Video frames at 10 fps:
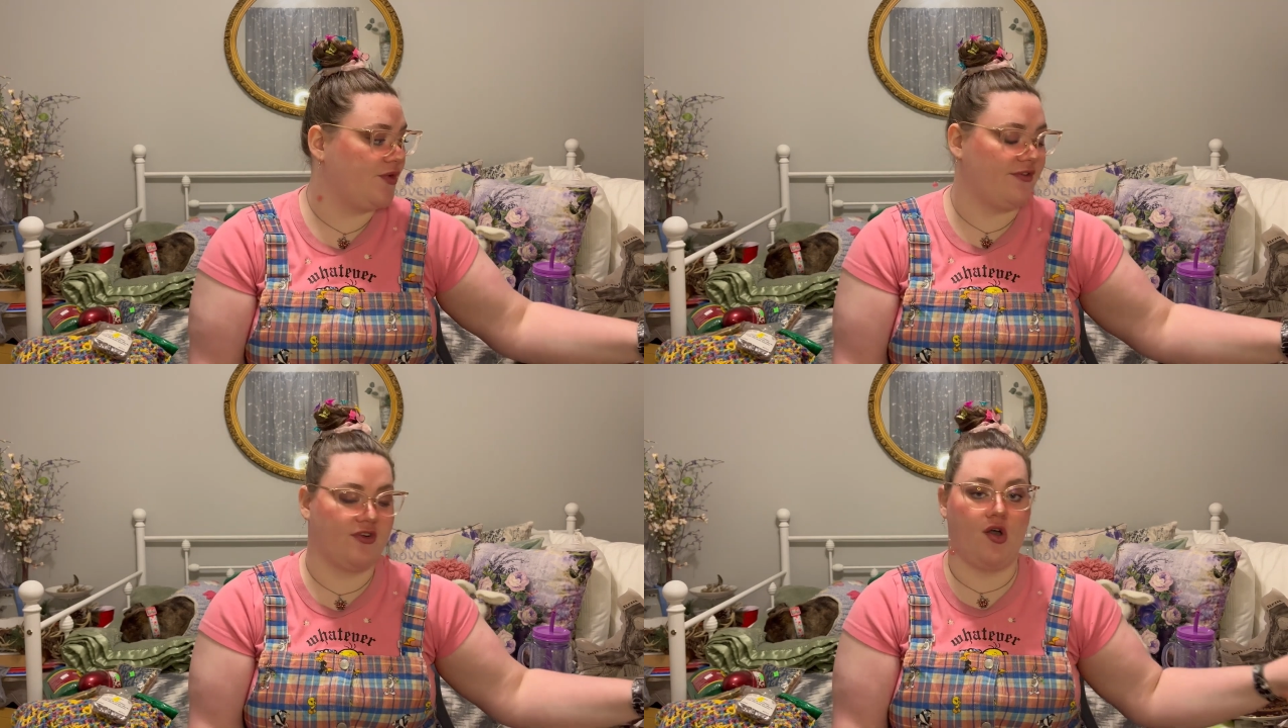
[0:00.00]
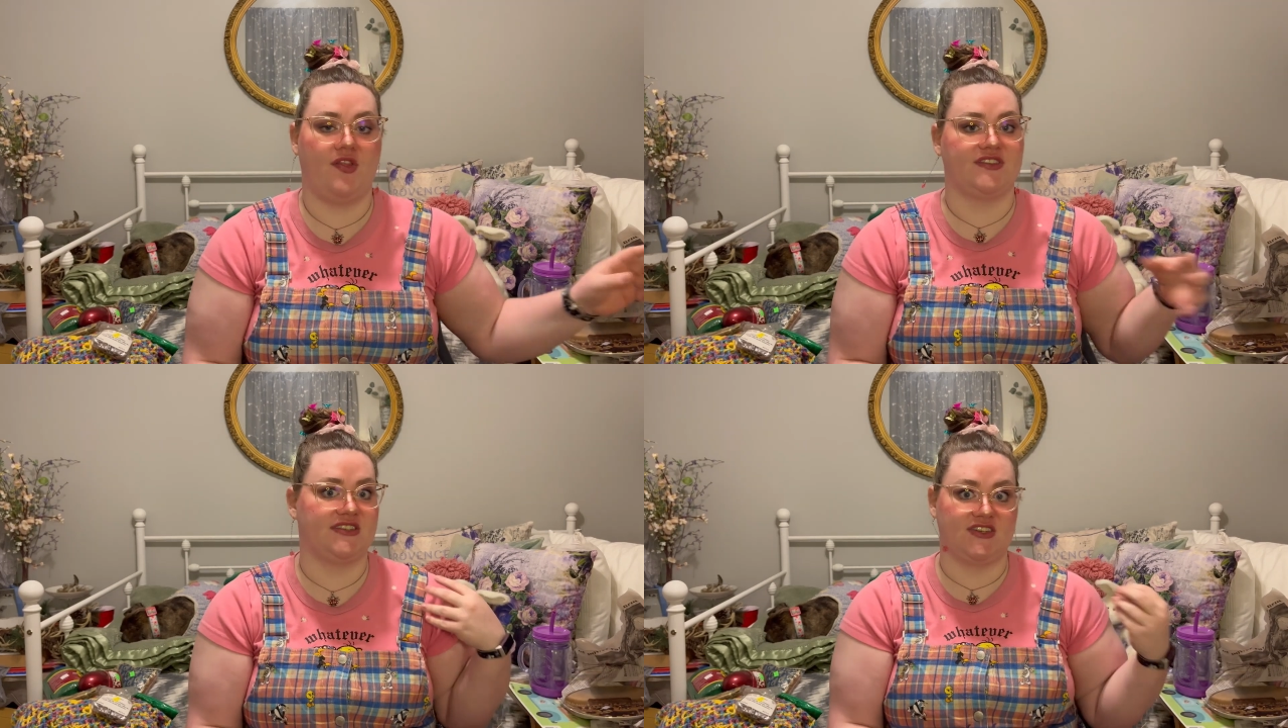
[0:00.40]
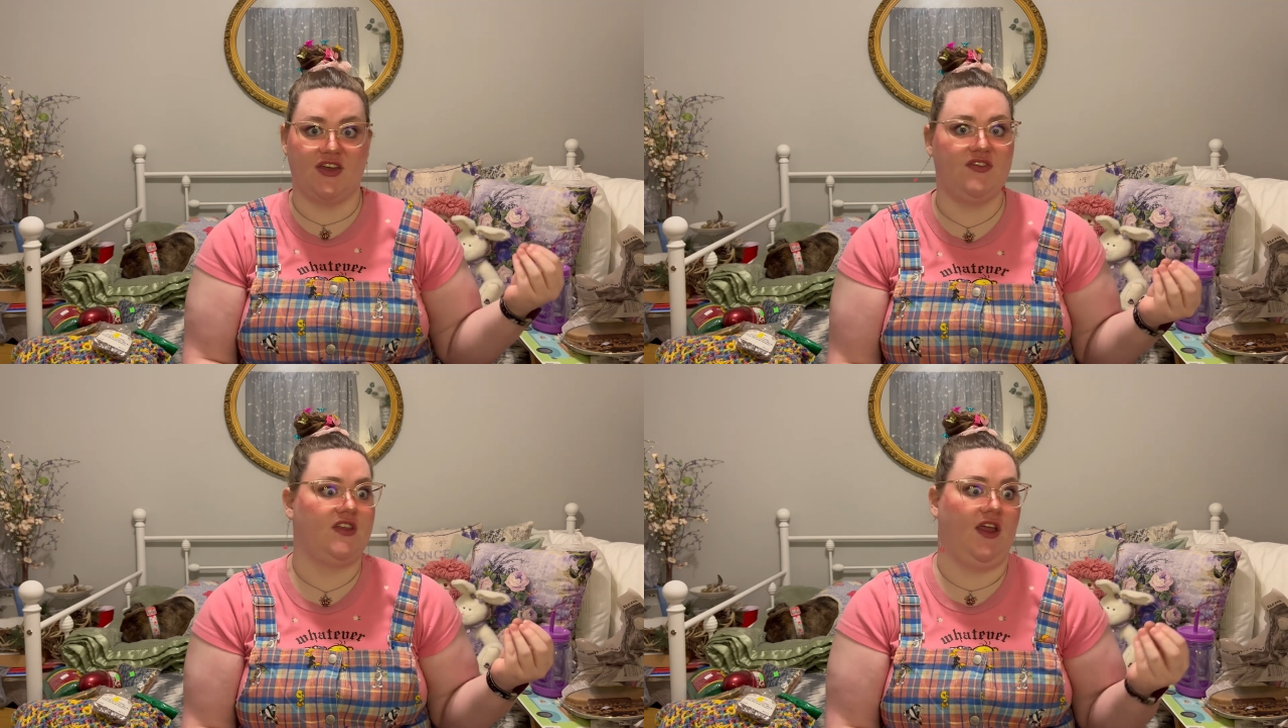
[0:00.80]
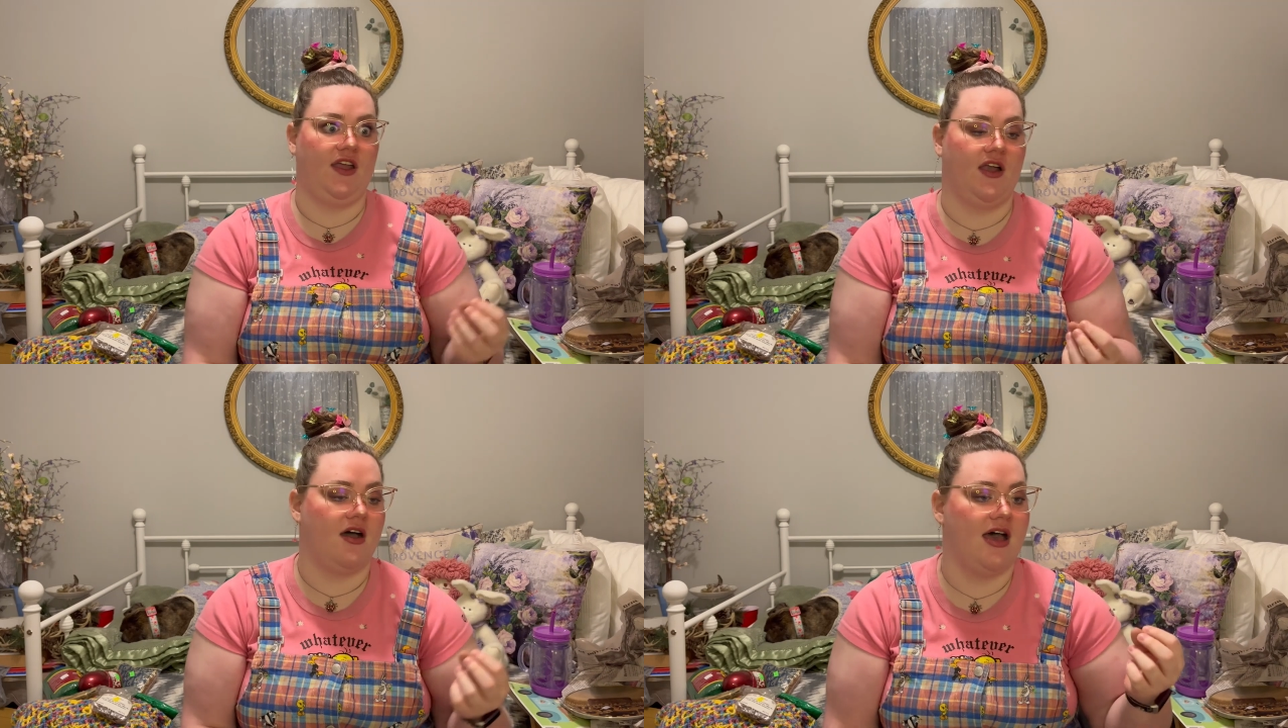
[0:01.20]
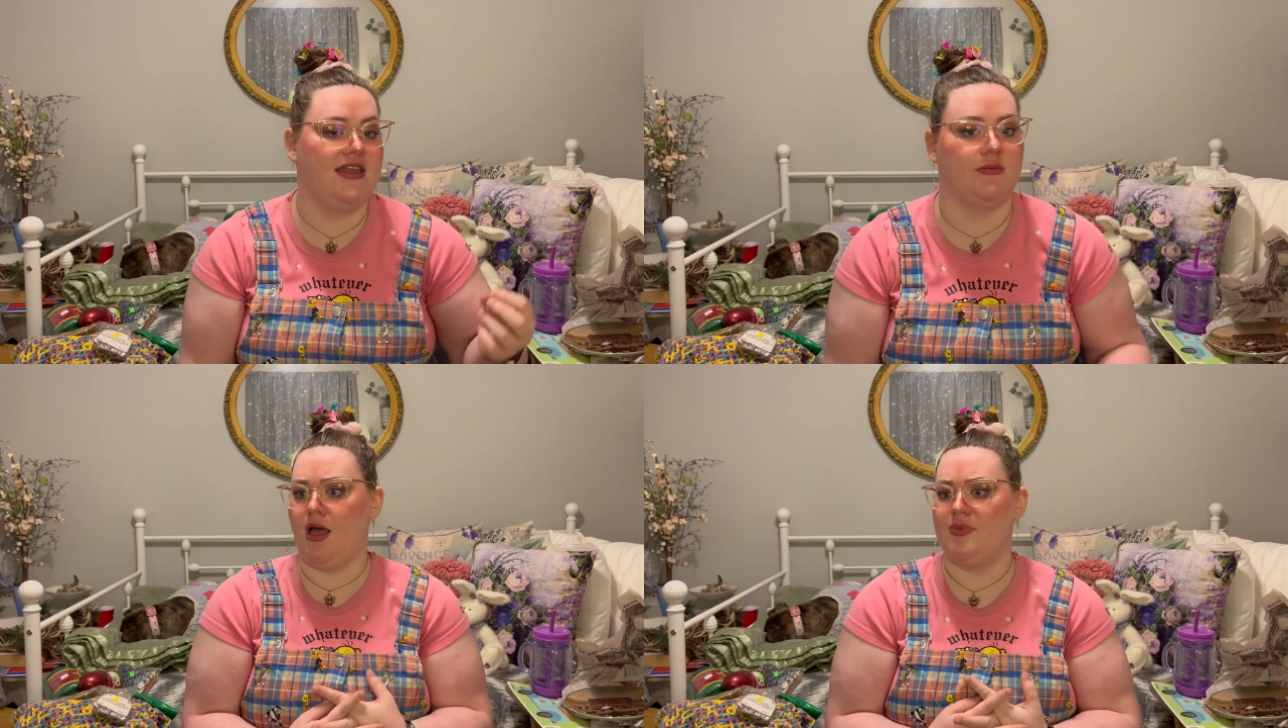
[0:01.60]
for all the stuff that I got.
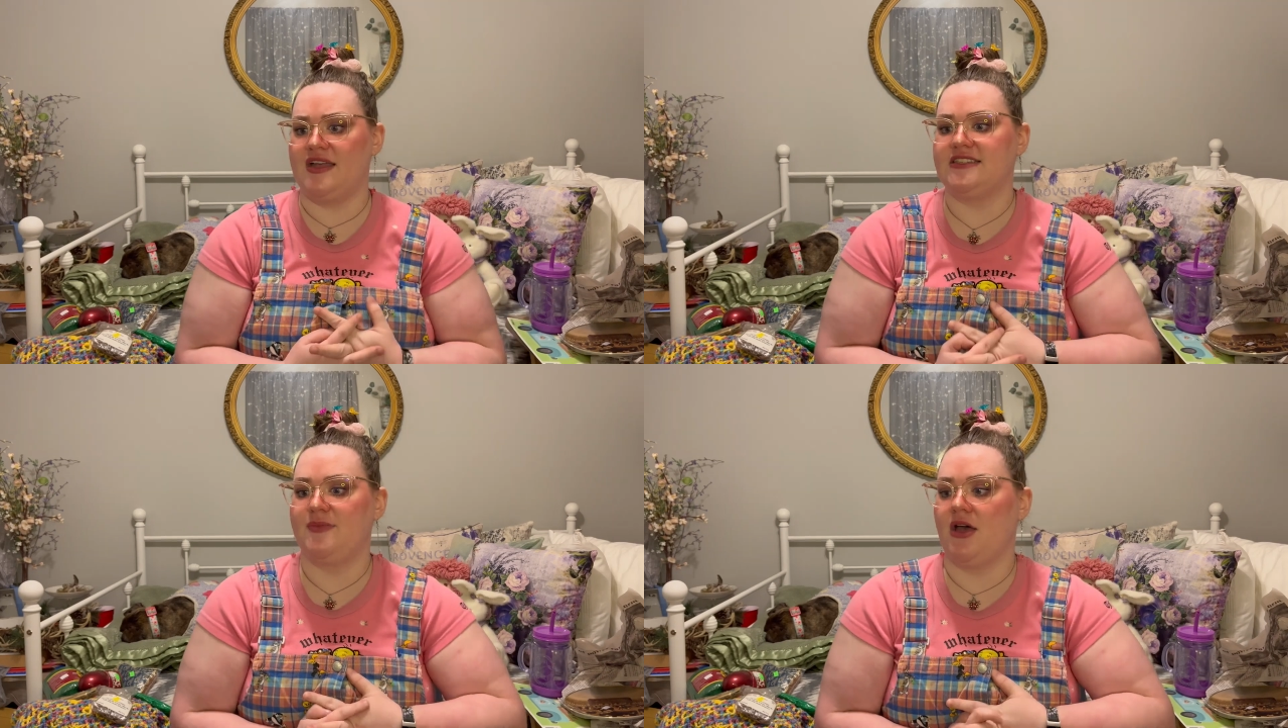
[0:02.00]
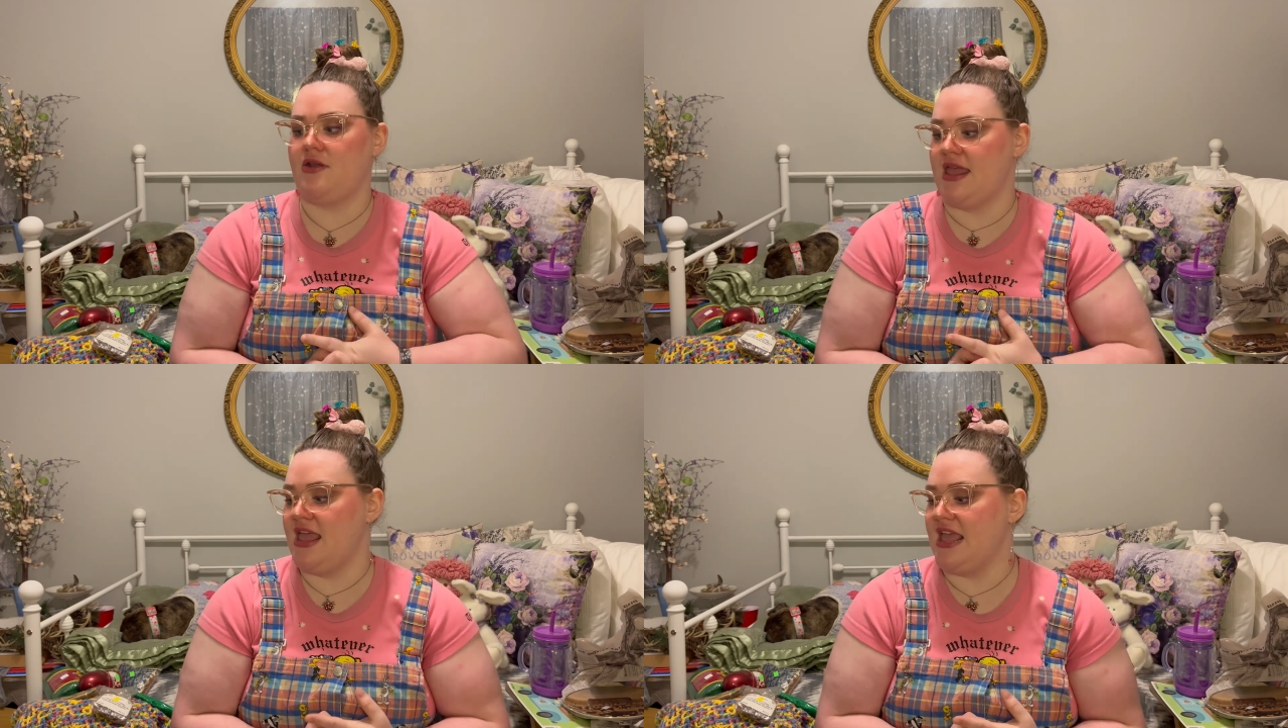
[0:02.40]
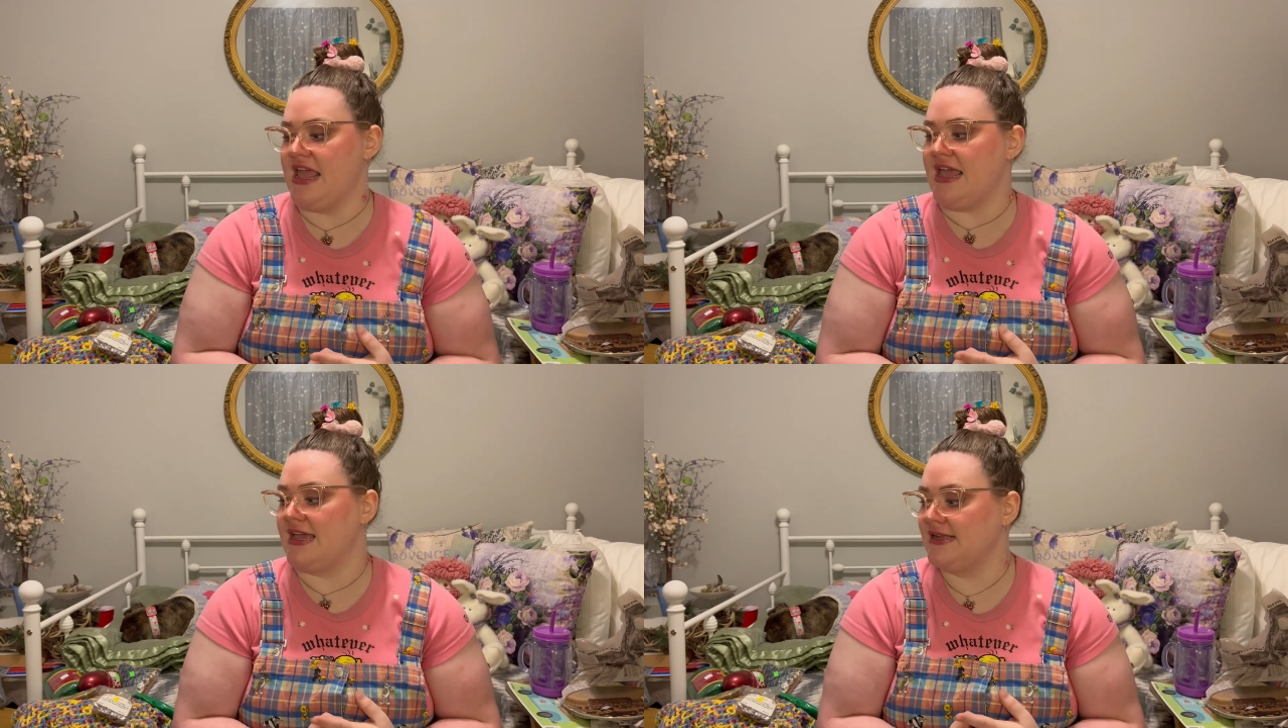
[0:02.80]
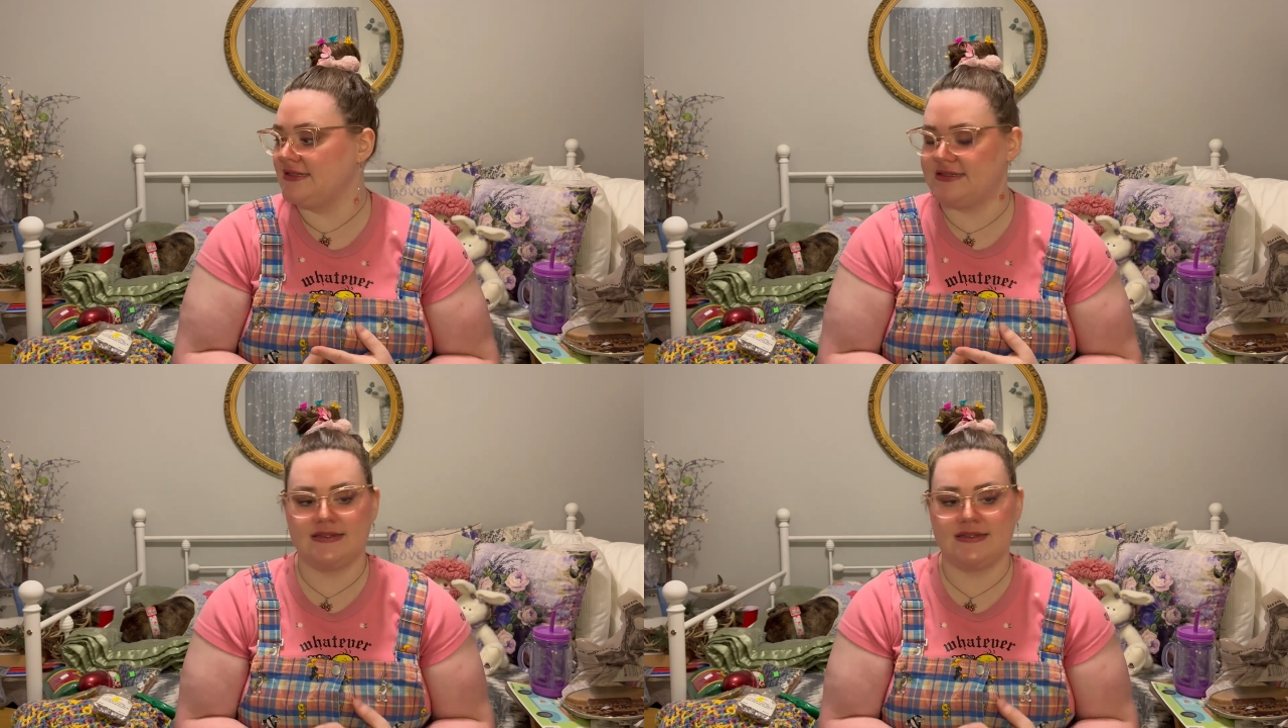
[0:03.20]
That's about it.